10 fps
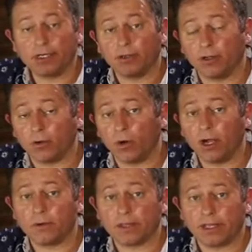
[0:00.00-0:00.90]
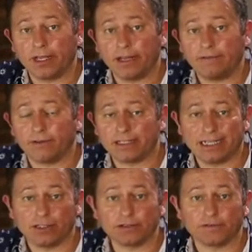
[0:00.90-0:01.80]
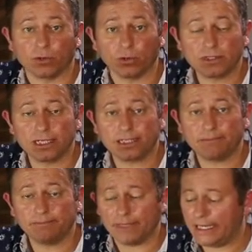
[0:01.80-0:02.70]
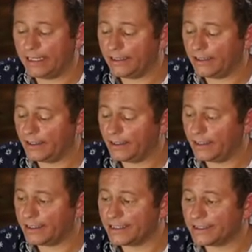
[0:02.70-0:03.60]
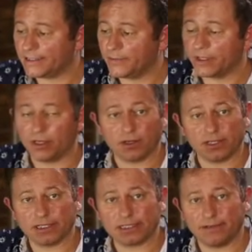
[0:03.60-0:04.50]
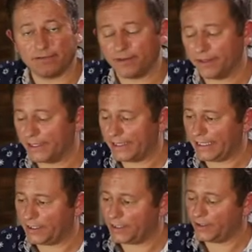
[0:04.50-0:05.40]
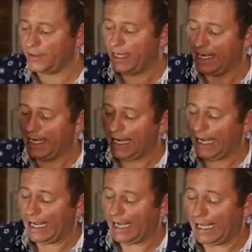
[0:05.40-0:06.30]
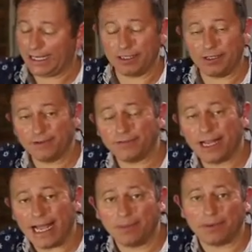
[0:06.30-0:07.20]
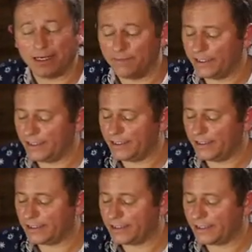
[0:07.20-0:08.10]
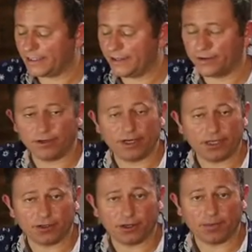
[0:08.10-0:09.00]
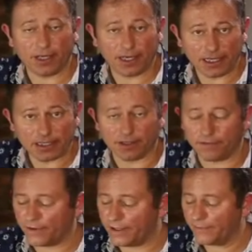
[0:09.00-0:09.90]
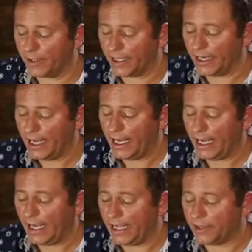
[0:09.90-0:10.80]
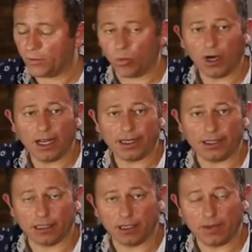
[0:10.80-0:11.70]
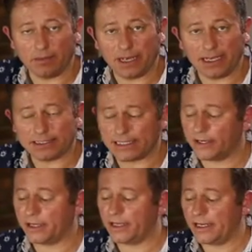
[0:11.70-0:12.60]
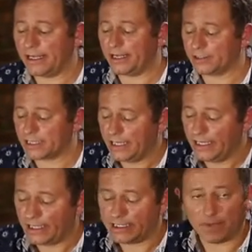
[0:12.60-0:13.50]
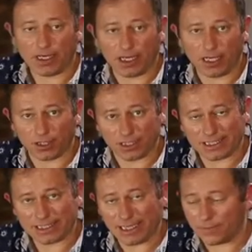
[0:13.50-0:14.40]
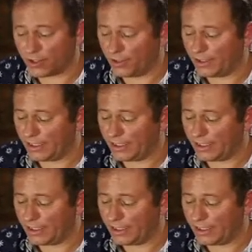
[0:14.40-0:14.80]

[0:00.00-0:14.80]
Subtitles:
I do a lot of work with Ernie for his Els for Autism, and I assist them with a lot of the stuff that they do. And I do that very happily because they're a great group. Ernie is a good friend of mine, and the wine that Louis makes down at Ernie Els is by and large exceptional.